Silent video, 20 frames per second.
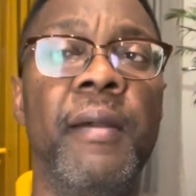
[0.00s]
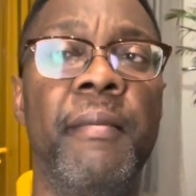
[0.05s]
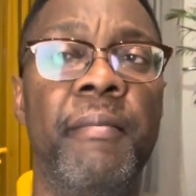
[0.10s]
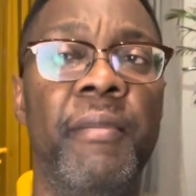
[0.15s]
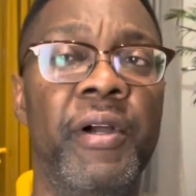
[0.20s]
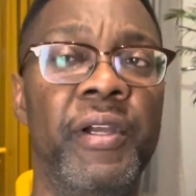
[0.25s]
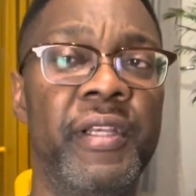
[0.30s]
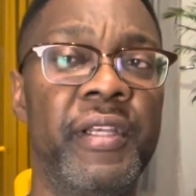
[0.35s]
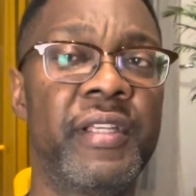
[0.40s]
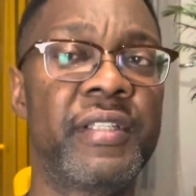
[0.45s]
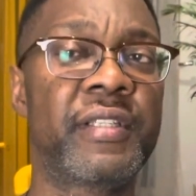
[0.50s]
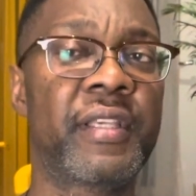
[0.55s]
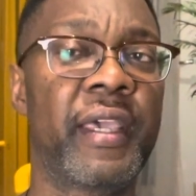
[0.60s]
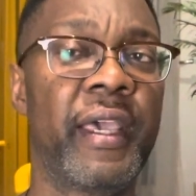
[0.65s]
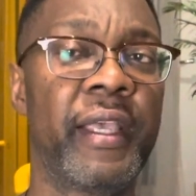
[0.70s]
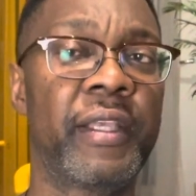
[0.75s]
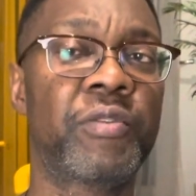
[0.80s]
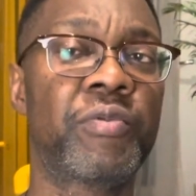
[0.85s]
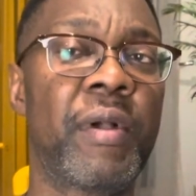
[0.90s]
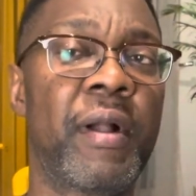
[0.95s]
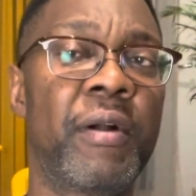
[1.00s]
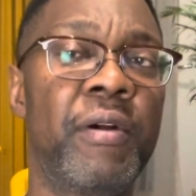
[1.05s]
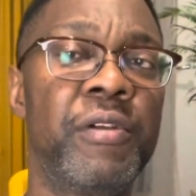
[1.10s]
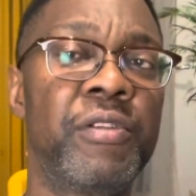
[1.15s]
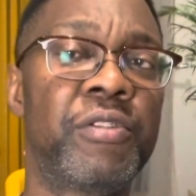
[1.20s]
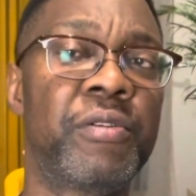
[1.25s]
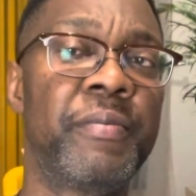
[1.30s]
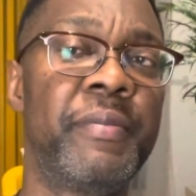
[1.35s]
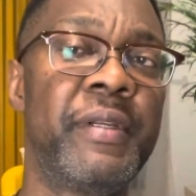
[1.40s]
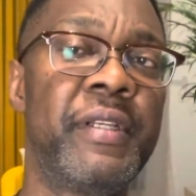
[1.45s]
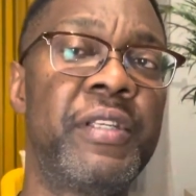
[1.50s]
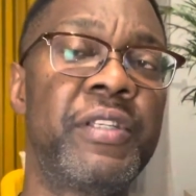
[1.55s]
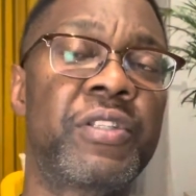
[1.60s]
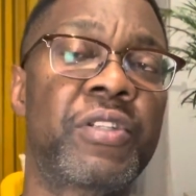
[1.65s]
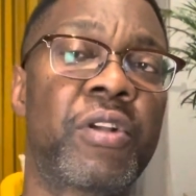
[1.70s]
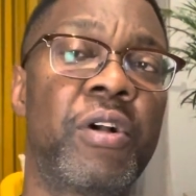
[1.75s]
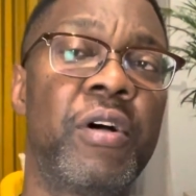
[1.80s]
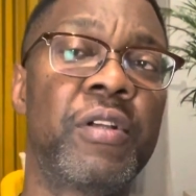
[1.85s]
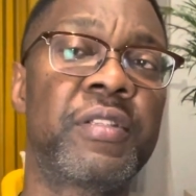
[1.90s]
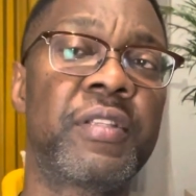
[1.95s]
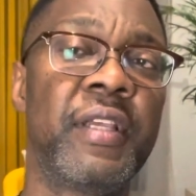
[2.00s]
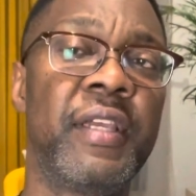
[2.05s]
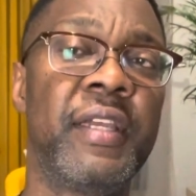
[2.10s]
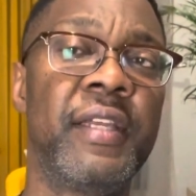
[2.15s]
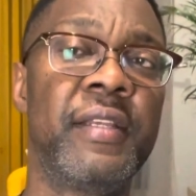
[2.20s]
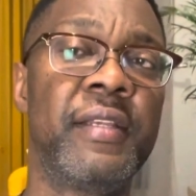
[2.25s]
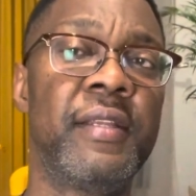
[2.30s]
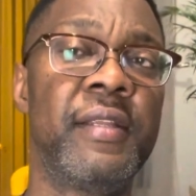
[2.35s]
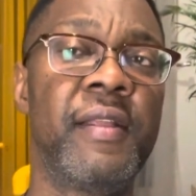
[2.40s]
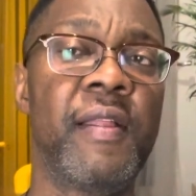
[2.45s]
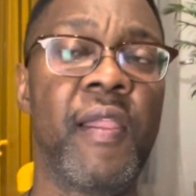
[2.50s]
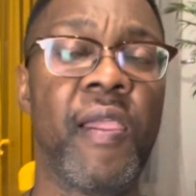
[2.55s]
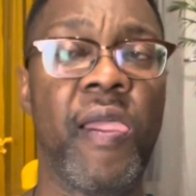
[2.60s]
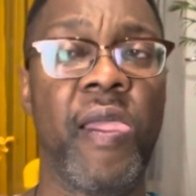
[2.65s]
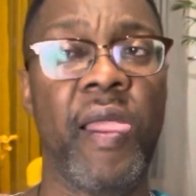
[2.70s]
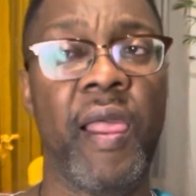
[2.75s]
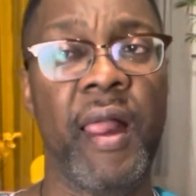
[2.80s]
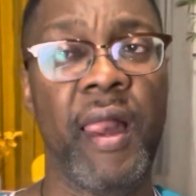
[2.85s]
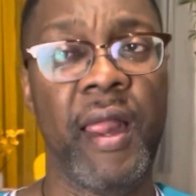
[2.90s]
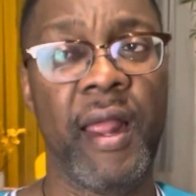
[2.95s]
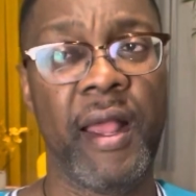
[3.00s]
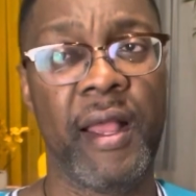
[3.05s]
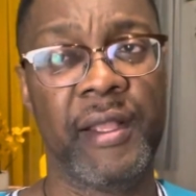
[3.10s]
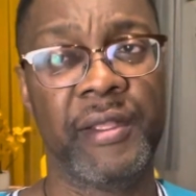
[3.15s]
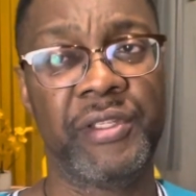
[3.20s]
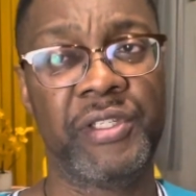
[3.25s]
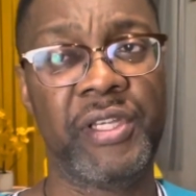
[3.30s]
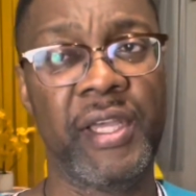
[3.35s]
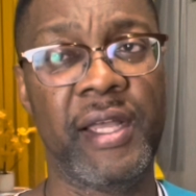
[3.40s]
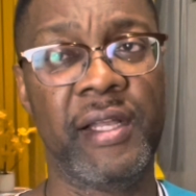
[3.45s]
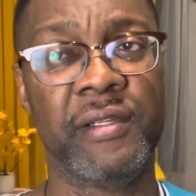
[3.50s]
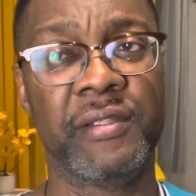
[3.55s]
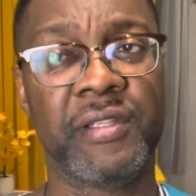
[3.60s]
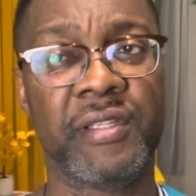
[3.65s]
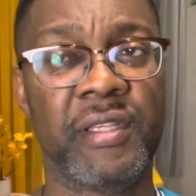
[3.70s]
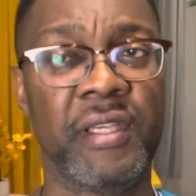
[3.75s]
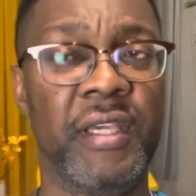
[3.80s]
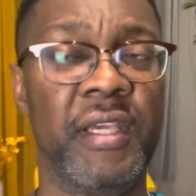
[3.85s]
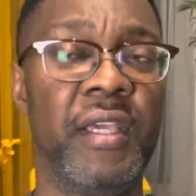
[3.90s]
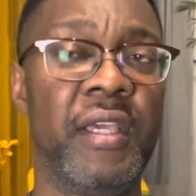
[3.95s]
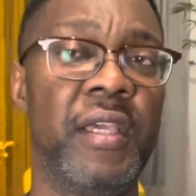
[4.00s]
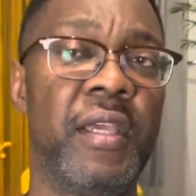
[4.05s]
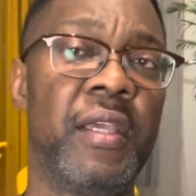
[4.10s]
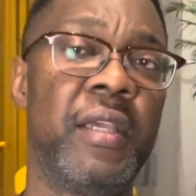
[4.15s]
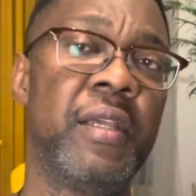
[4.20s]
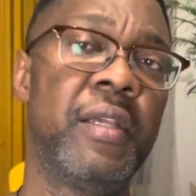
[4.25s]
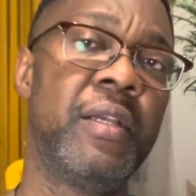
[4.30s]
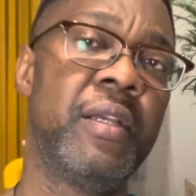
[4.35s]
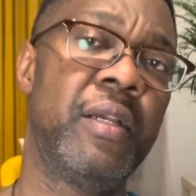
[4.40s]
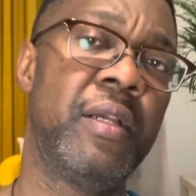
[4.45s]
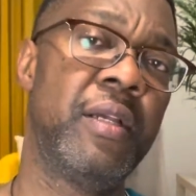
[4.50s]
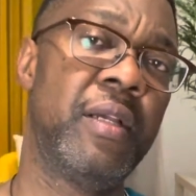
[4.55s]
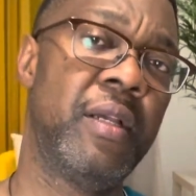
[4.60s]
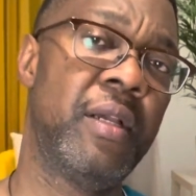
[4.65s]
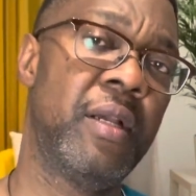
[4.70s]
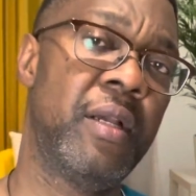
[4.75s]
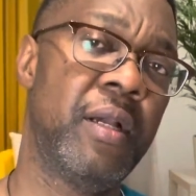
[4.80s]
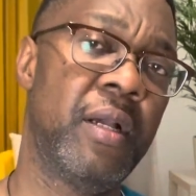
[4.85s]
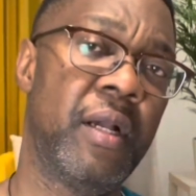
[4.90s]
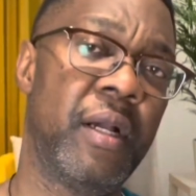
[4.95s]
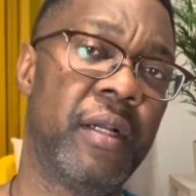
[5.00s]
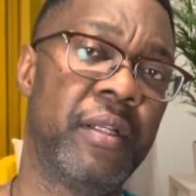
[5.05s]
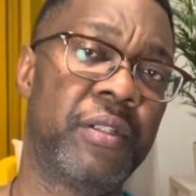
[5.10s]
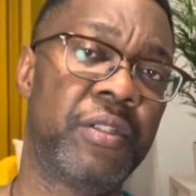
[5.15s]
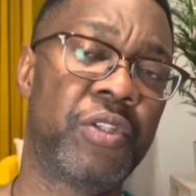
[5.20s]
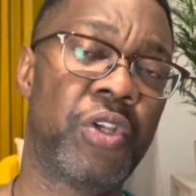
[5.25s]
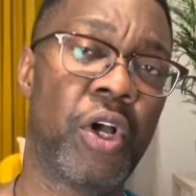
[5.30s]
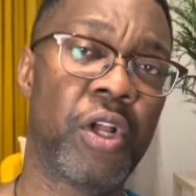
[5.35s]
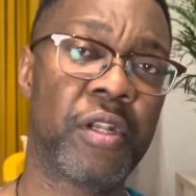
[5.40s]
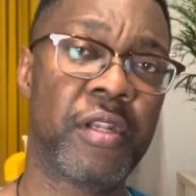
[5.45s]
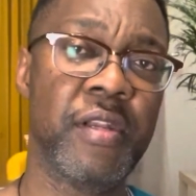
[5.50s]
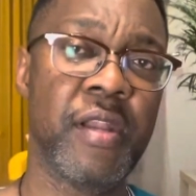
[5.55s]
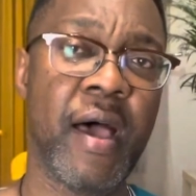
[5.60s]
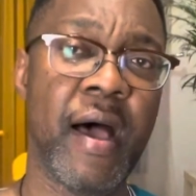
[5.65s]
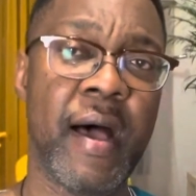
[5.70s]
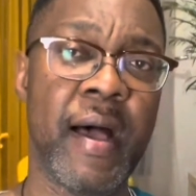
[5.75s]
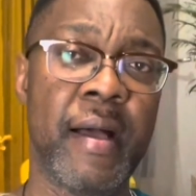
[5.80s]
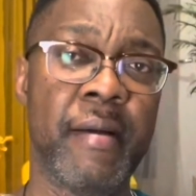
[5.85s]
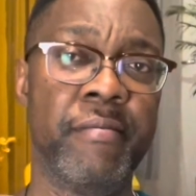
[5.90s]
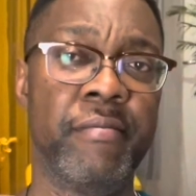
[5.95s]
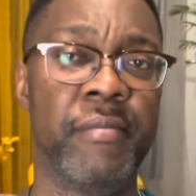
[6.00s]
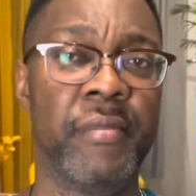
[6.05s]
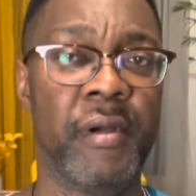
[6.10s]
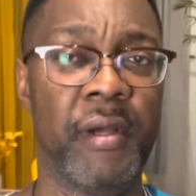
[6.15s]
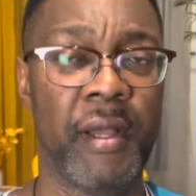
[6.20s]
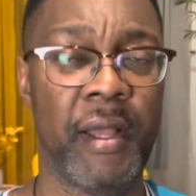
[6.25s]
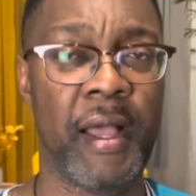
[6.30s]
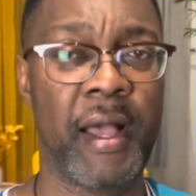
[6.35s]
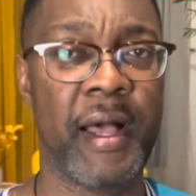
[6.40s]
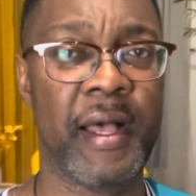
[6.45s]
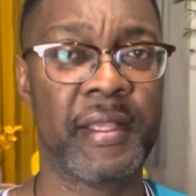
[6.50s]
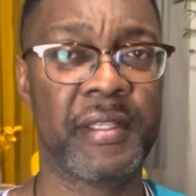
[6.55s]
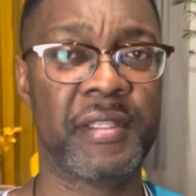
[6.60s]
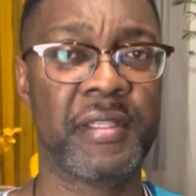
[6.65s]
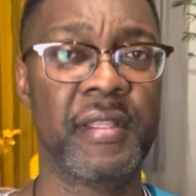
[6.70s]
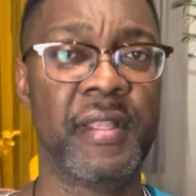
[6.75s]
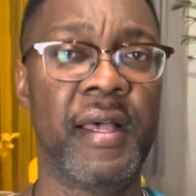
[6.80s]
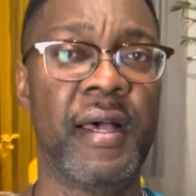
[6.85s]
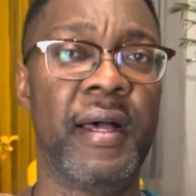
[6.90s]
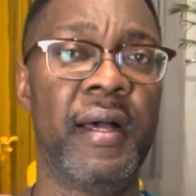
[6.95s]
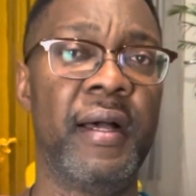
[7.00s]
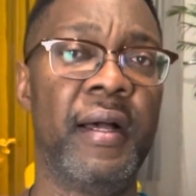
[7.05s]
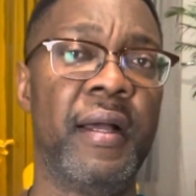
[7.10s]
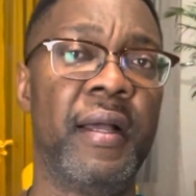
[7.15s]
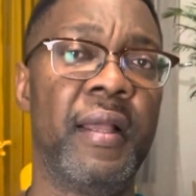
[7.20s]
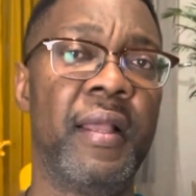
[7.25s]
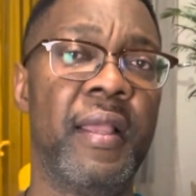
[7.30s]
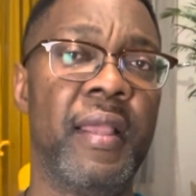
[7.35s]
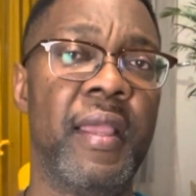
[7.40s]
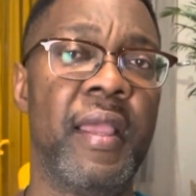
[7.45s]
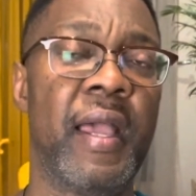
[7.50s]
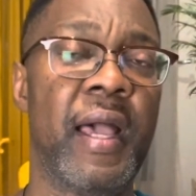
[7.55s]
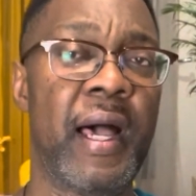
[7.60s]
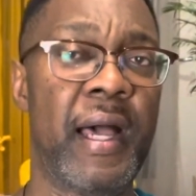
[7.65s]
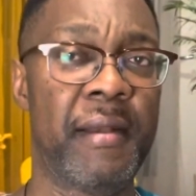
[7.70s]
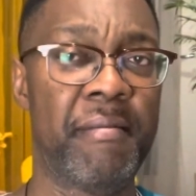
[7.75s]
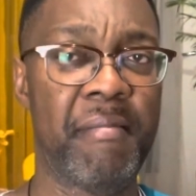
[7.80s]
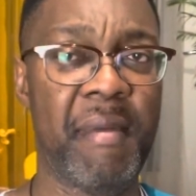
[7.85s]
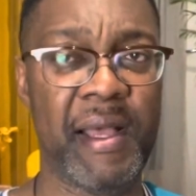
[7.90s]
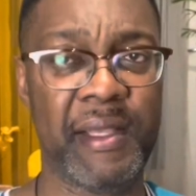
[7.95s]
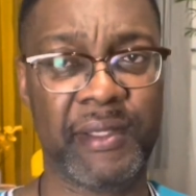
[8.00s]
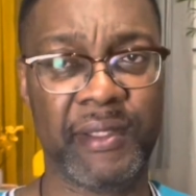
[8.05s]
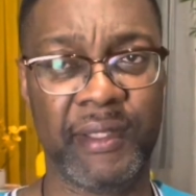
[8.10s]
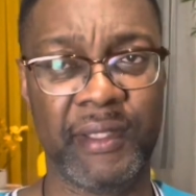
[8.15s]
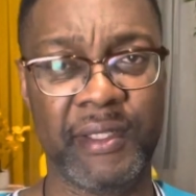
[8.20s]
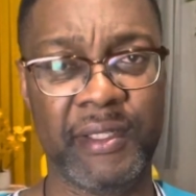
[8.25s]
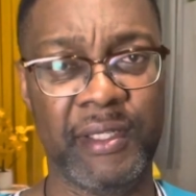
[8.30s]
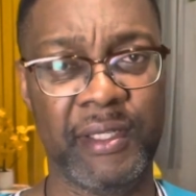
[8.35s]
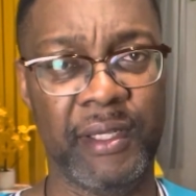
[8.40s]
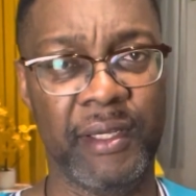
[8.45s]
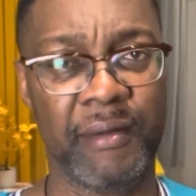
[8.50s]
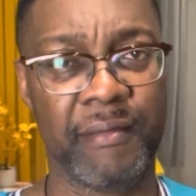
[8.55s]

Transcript: But in this case, we are going to be discussing Chelsea, Tottenham, Arsenal, and Man City.